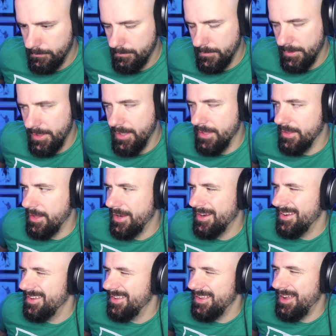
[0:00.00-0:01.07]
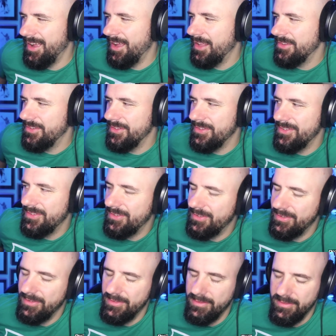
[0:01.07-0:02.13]
yeah, like I, I
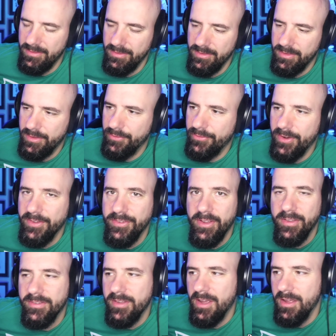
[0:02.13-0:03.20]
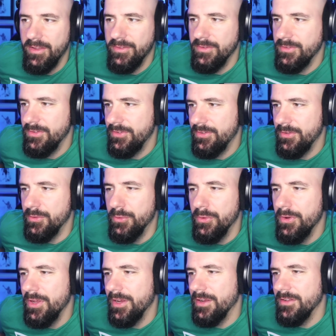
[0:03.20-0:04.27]
just the franchise guys are just
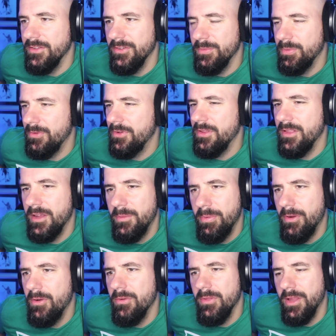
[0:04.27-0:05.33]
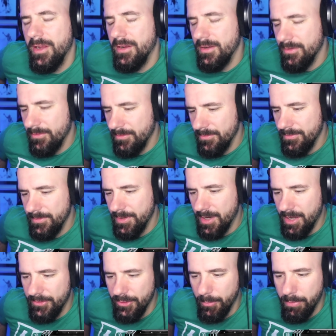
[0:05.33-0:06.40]
annoying at this point. Like, bro, like y'all
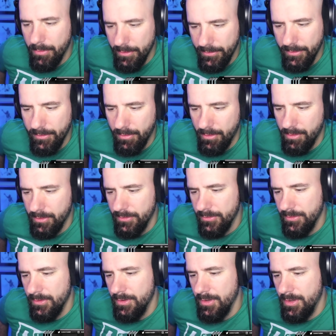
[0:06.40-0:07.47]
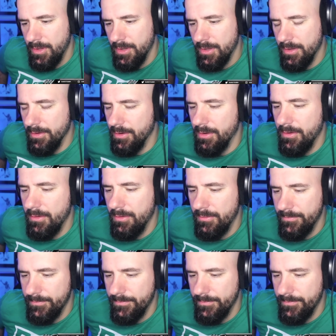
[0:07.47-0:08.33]
got your points across, you know.